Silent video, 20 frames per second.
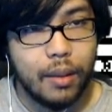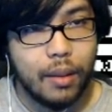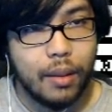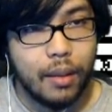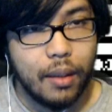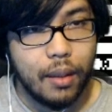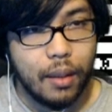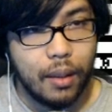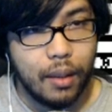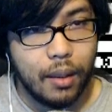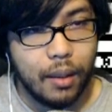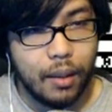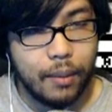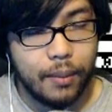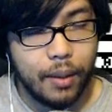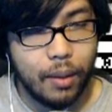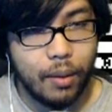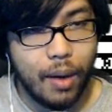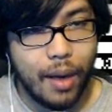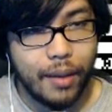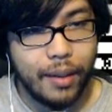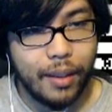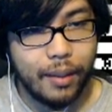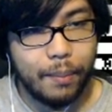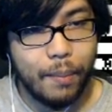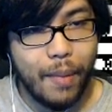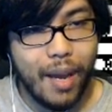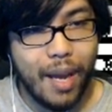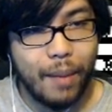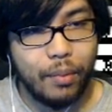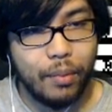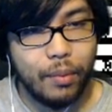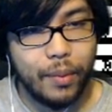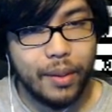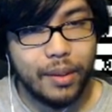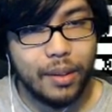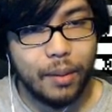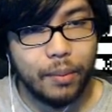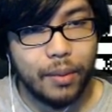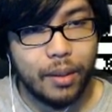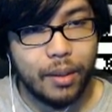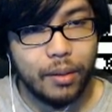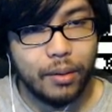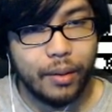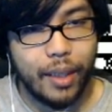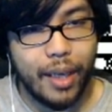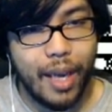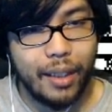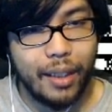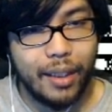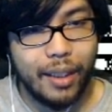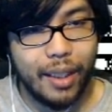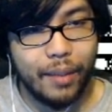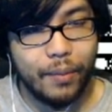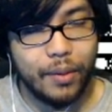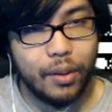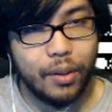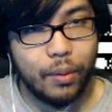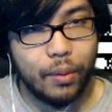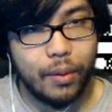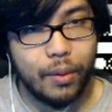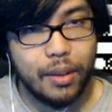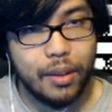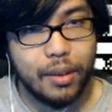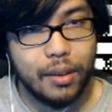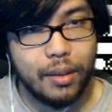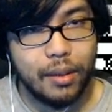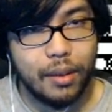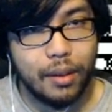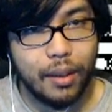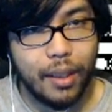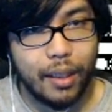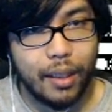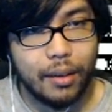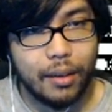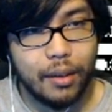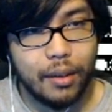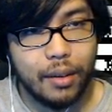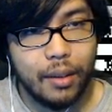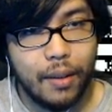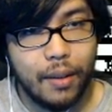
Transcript: No, I think map will be something else. Okay, I think inventory is select.